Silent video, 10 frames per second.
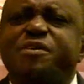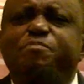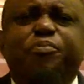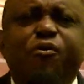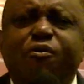
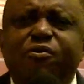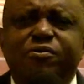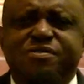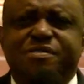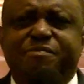
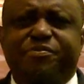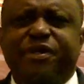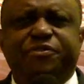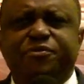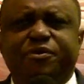impose the
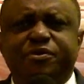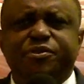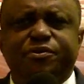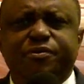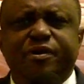breakthrough on
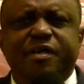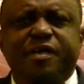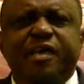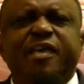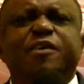you.
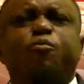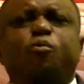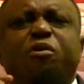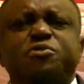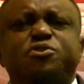He
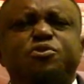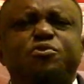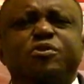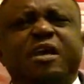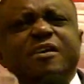wants you
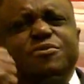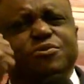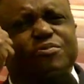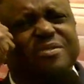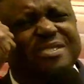to
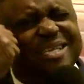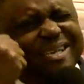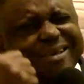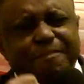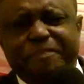
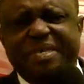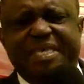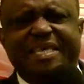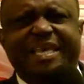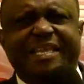think
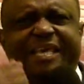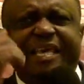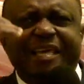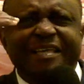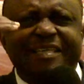big and
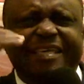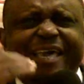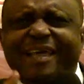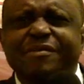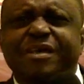
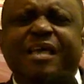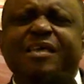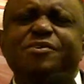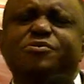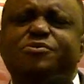get out
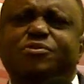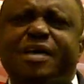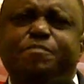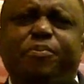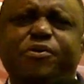to
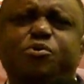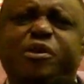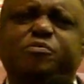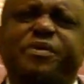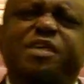that point where
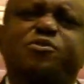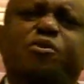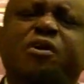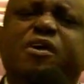you begin to